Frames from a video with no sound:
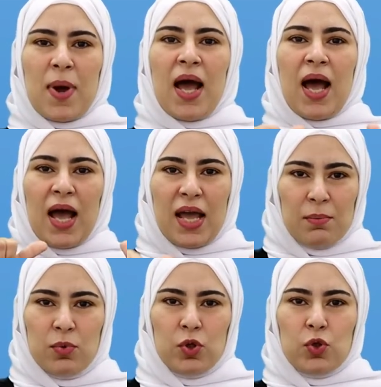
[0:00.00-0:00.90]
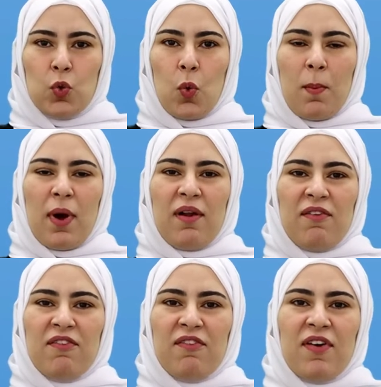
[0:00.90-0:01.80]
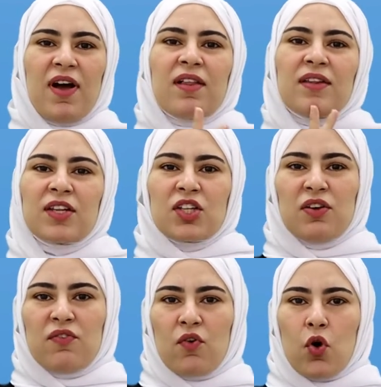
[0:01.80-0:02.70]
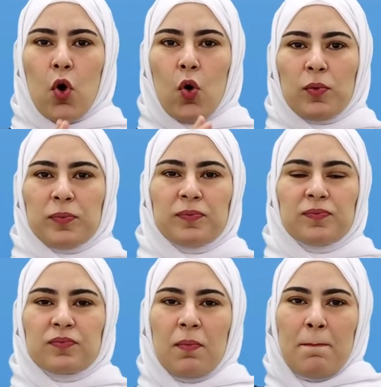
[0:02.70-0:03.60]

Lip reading: which express the ability. Another example.